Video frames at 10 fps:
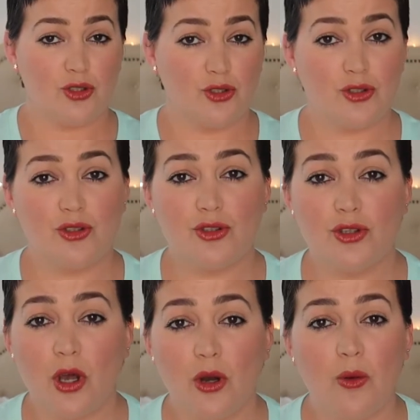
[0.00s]

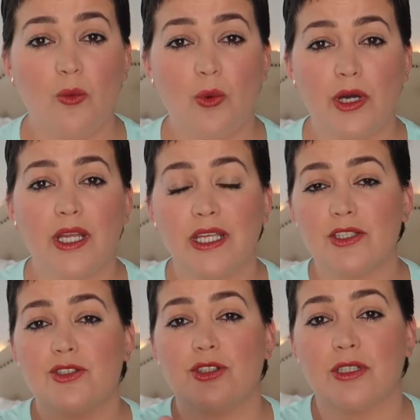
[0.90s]
So what
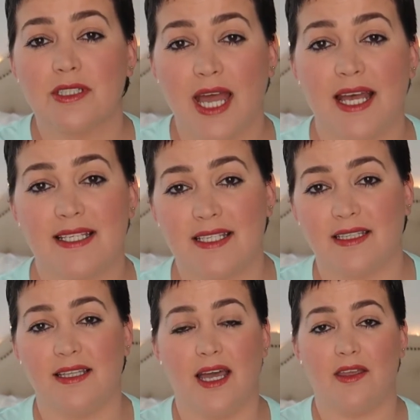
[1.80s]
is your task
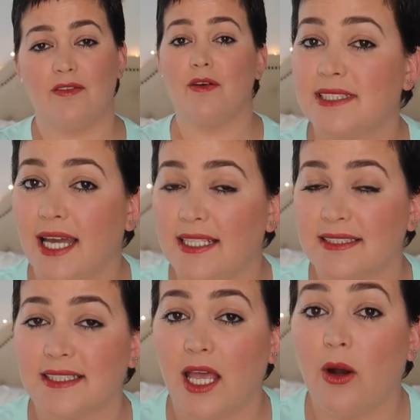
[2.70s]
in life?
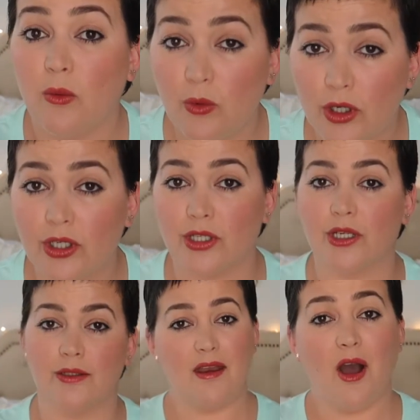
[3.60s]
Task at work.
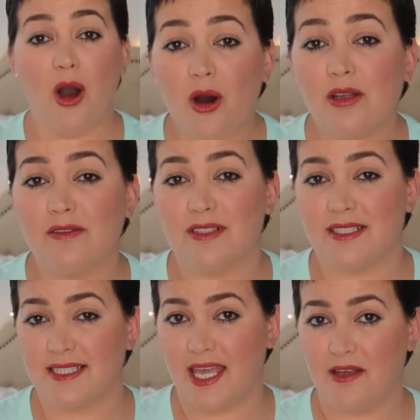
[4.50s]
And all of
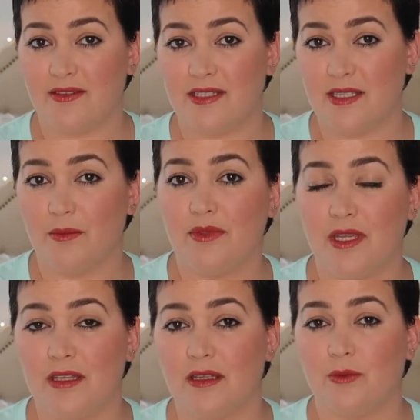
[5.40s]
us have
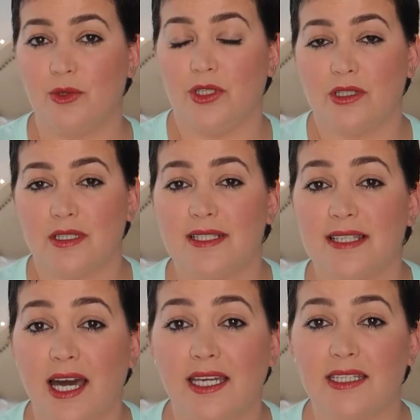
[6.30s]
something that we are
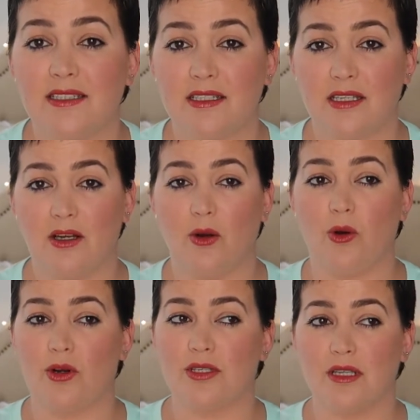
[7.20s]
assigned
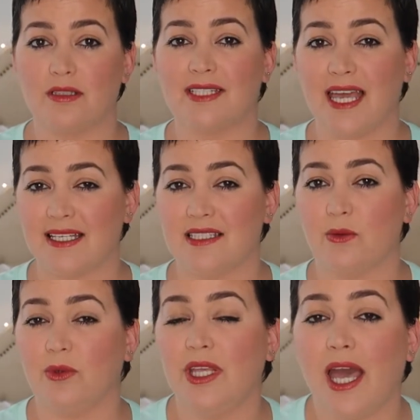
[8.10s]
or a task
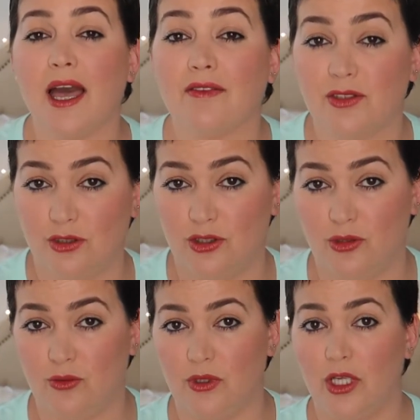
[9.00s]
that we have to
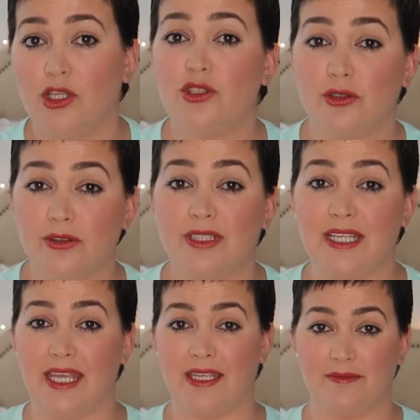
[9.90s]
do during the
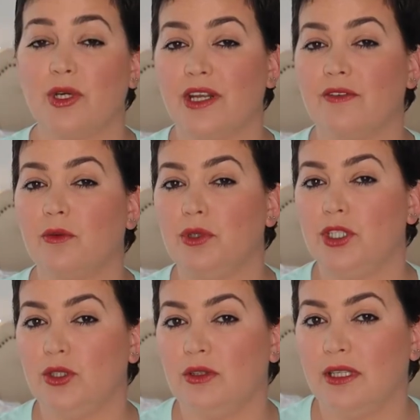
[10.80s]
day. Whatever we
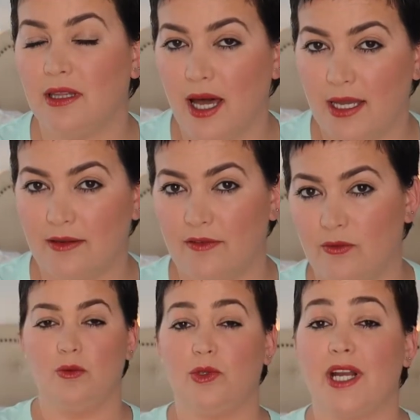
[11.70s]
do in life,
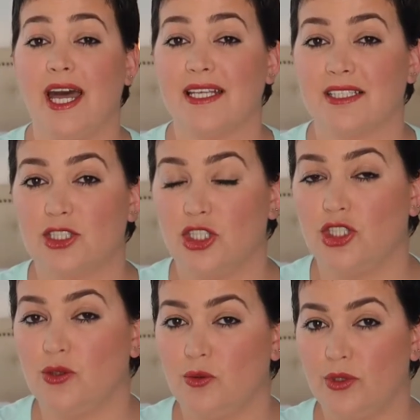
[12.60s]
we're asked to
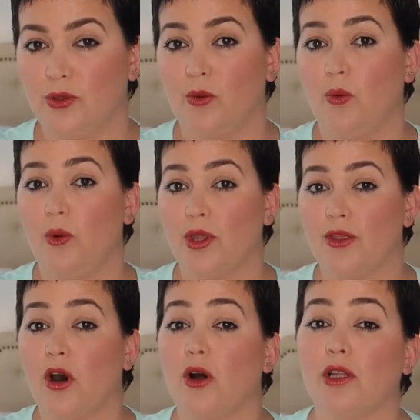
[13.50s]
do it
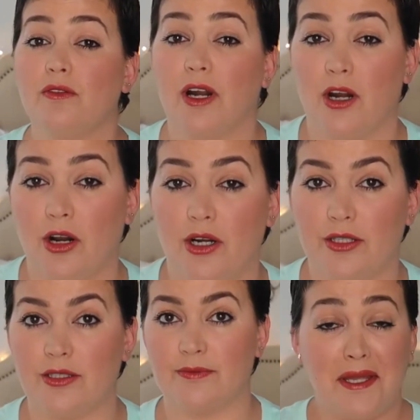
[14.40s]
with all of our
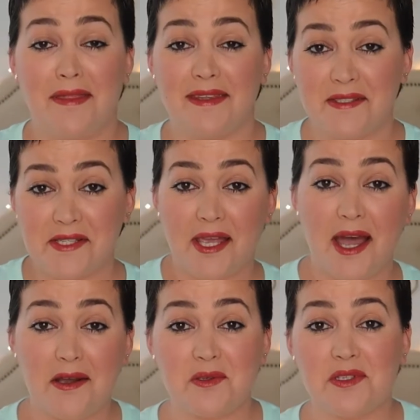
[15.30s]
heart. In this
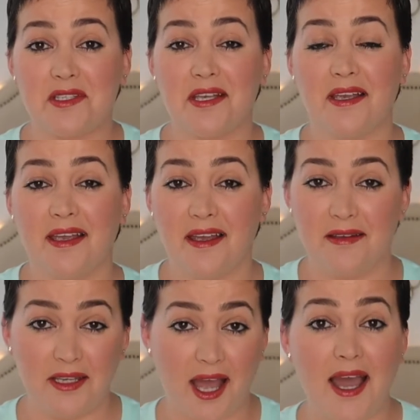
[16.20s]
house,
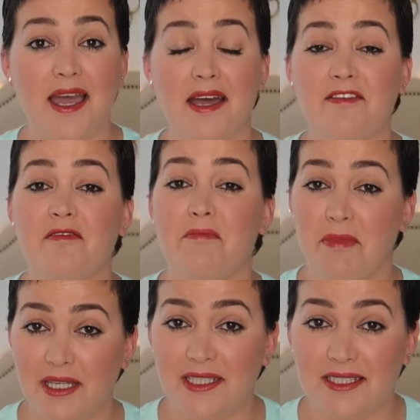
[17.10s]
I have
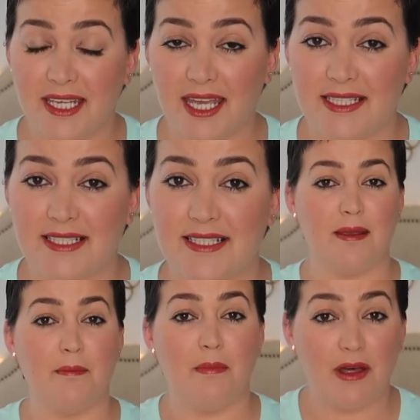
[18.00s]
many tasks.
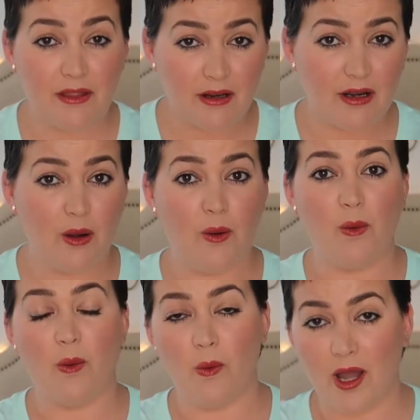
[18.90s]
A mother,
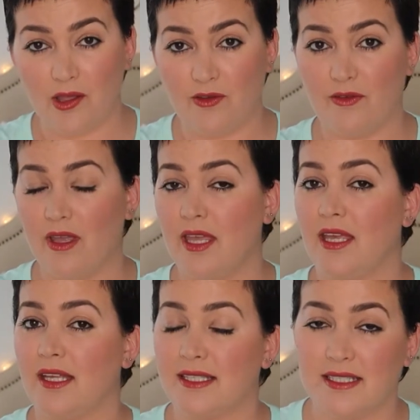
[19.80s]
wife,
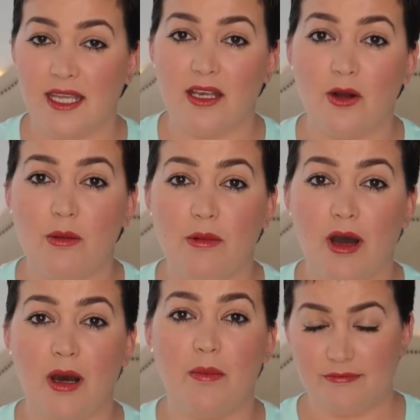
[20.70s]
stay-at-home
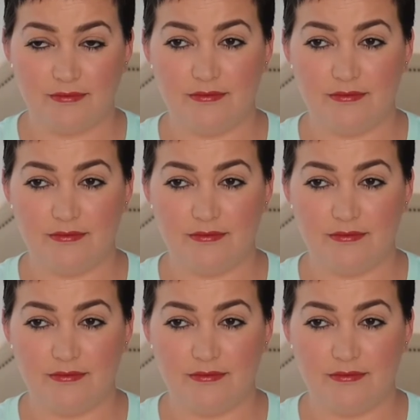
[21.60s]
mom.